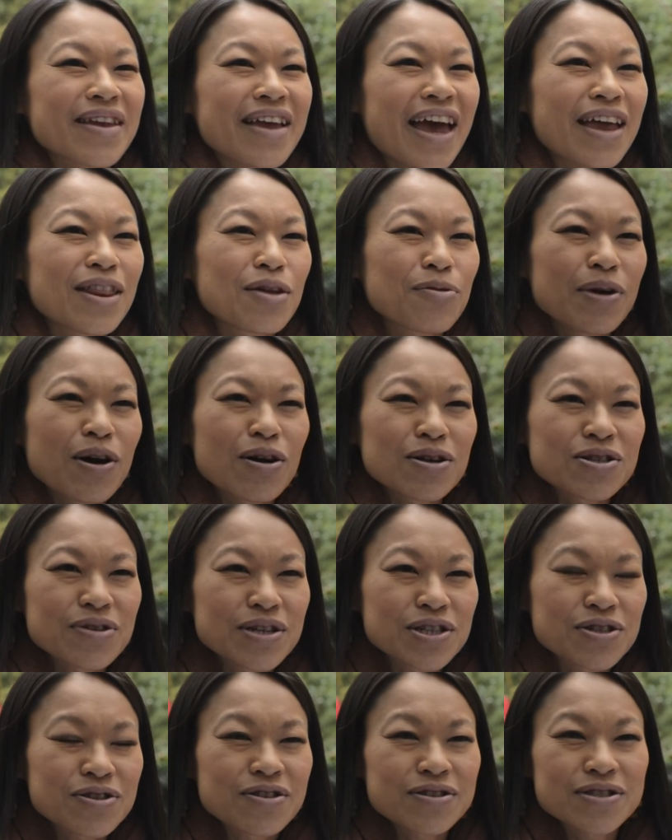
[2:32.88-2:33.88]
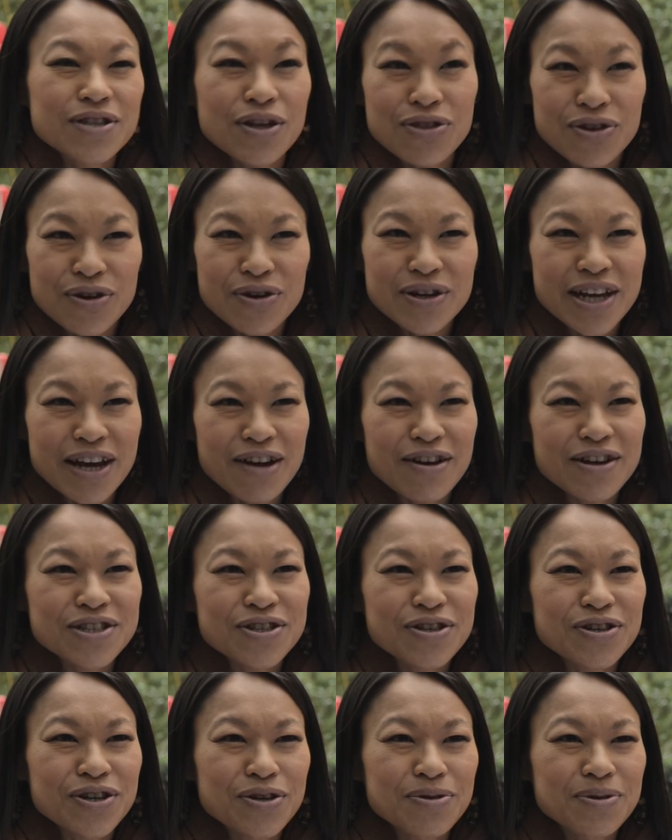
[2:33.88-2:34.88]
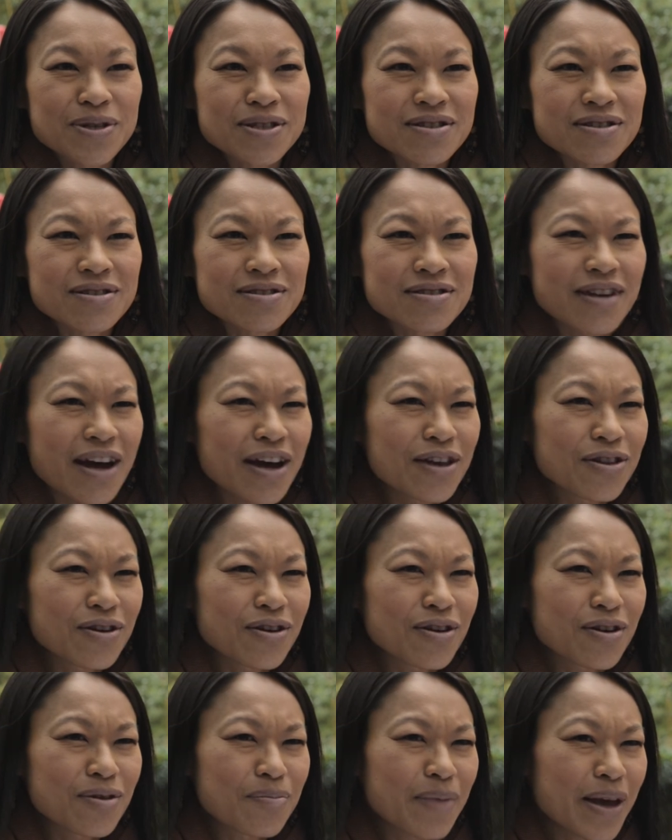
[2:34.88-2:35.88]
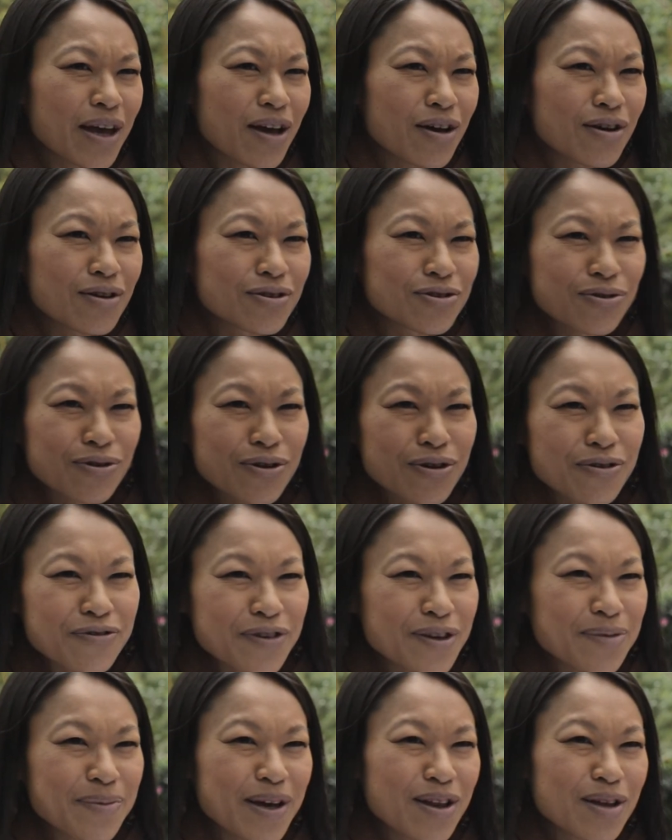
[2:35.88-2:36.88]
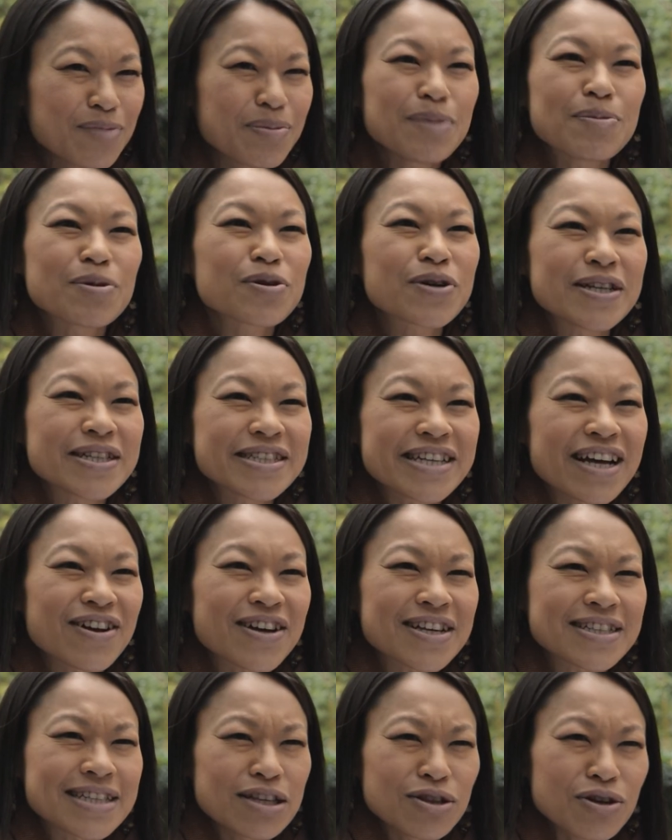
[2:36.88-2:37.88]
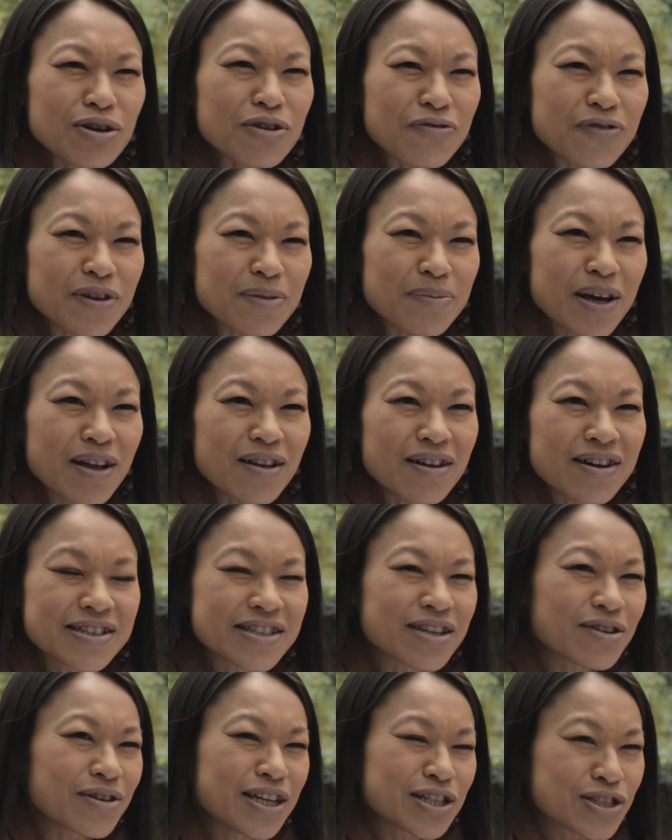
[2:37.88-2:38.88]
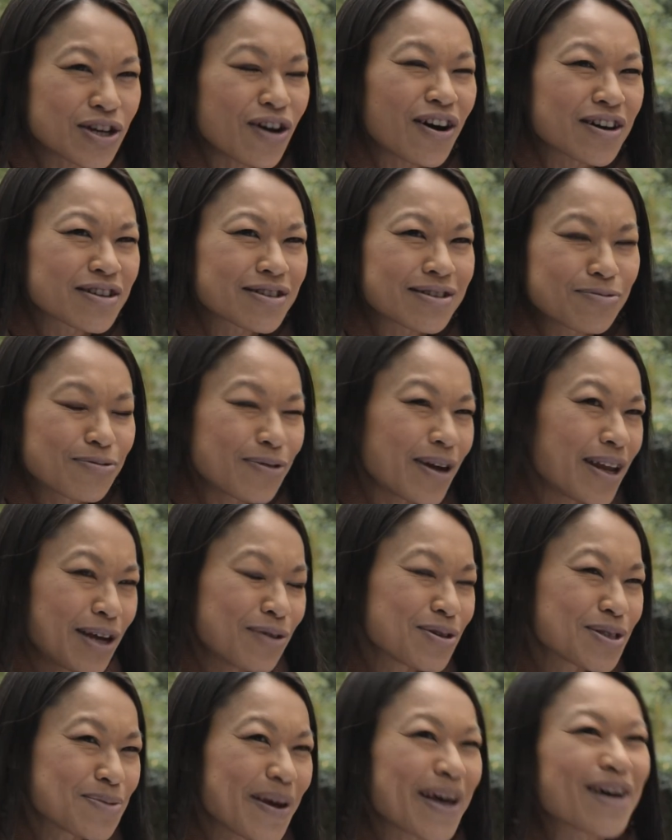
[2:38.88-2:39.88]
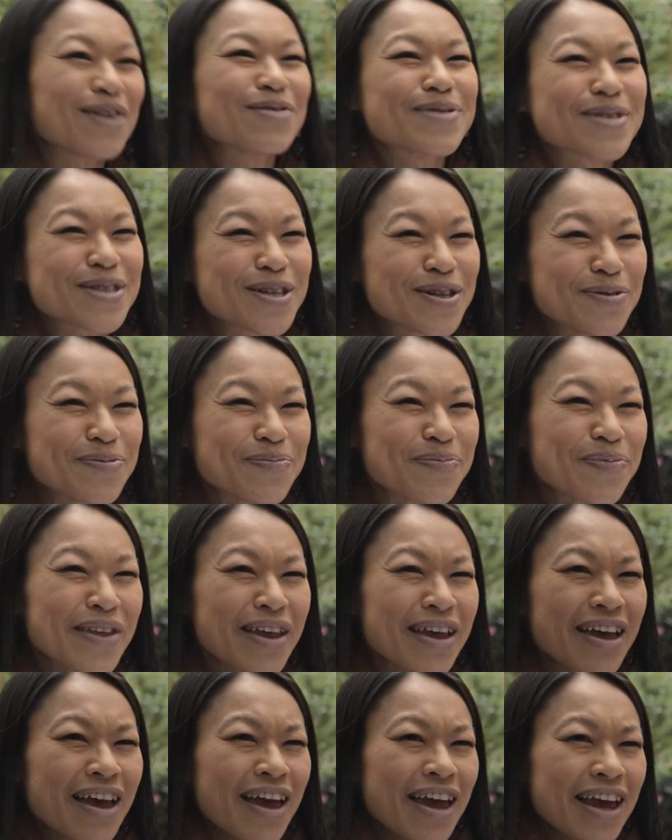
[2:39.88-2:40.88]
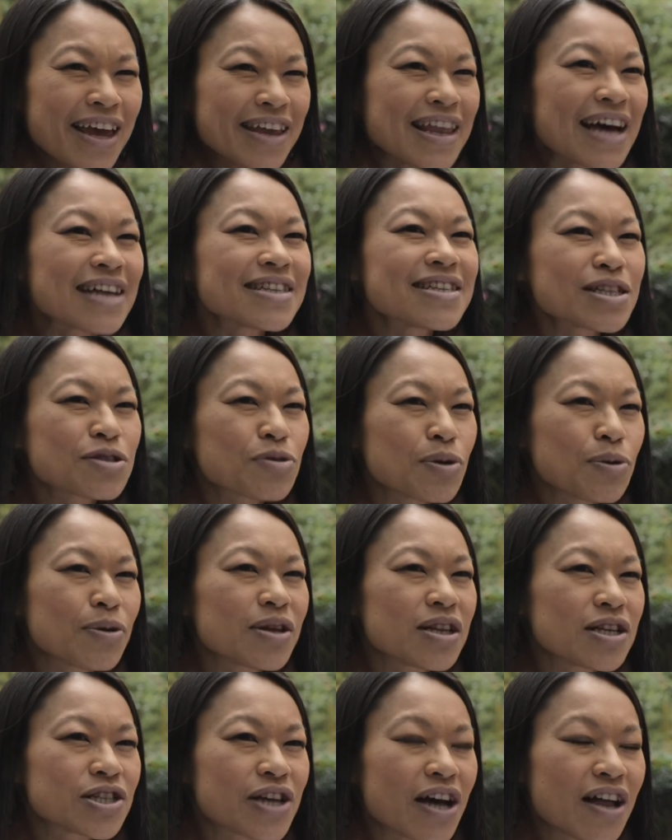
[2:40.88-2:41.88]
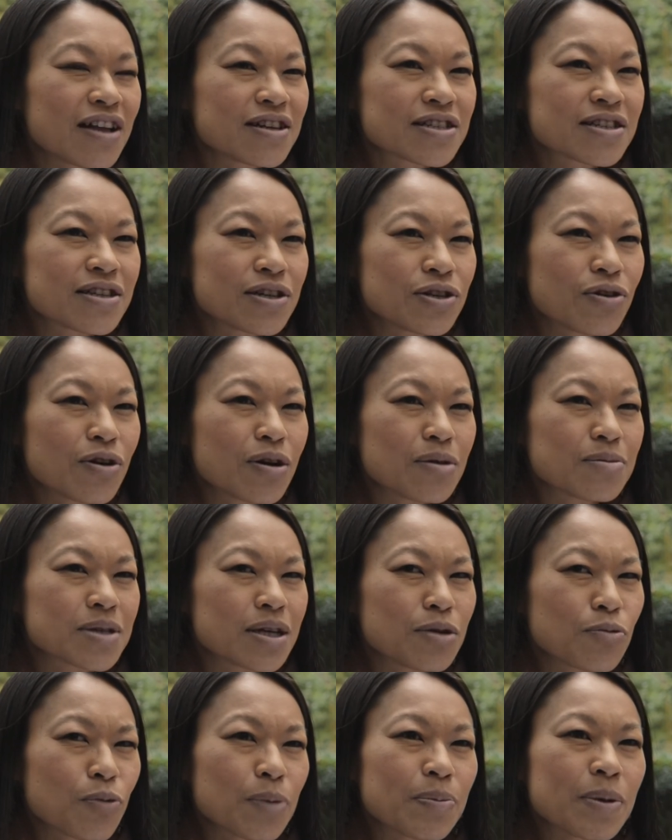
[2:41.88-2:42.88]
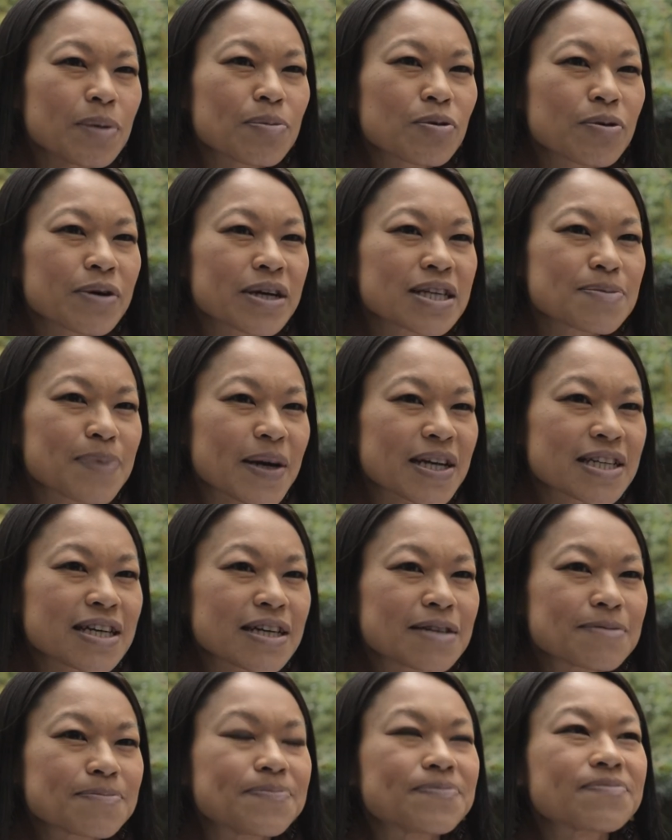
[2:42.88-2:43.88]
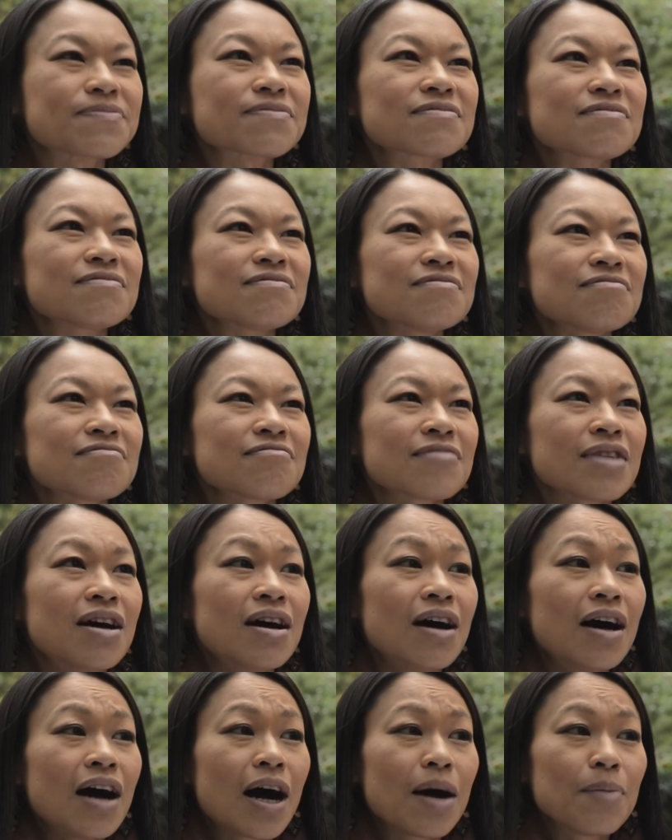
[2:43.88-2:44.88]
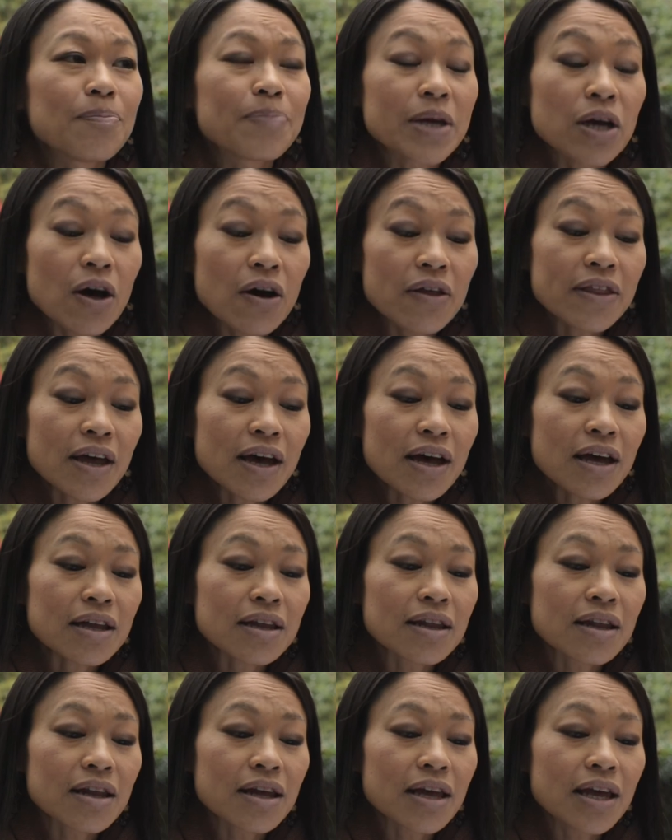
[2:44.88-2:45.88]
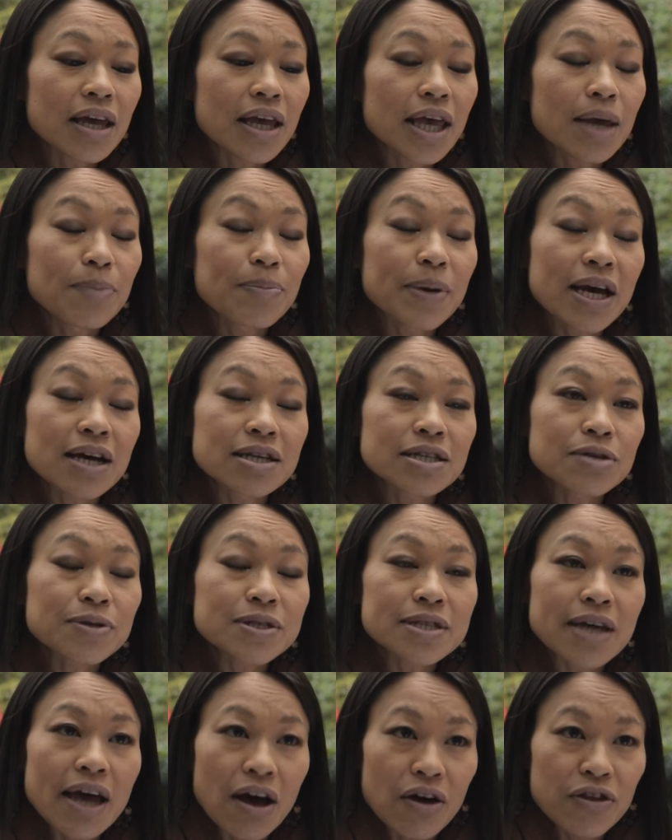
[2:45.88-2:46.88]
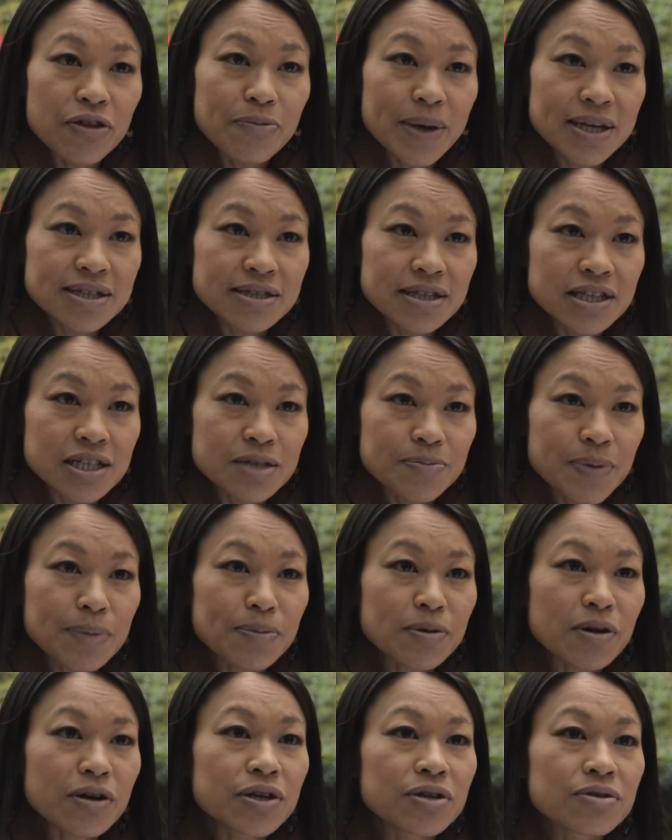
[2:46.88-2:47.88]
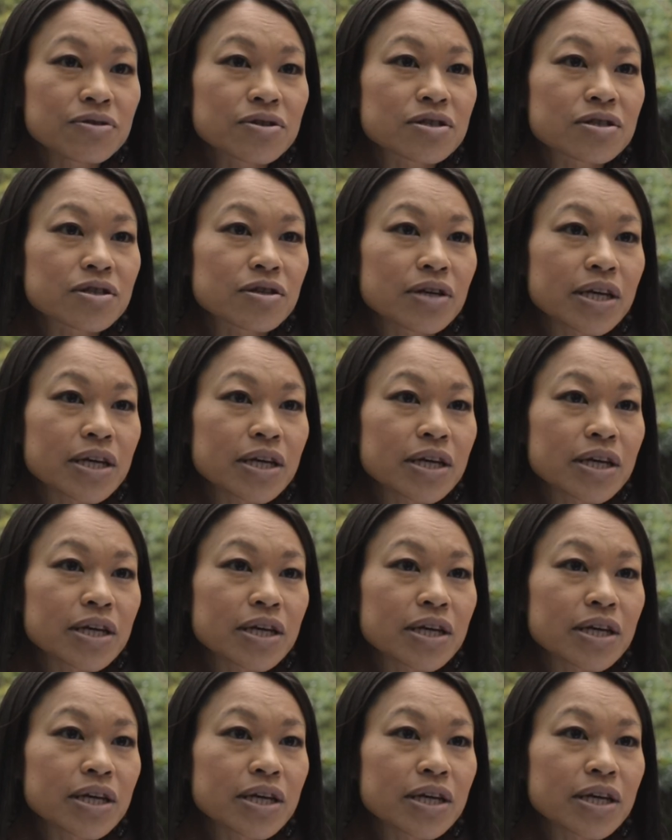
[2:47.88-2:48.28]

And then we also introduced a third character who was neither male nor female, and people couldn't tell because he looked female until he talked and he was male. So in that sense, we really challenged the norms and what people were expecting. Beyond that, because it was a health message, people are used to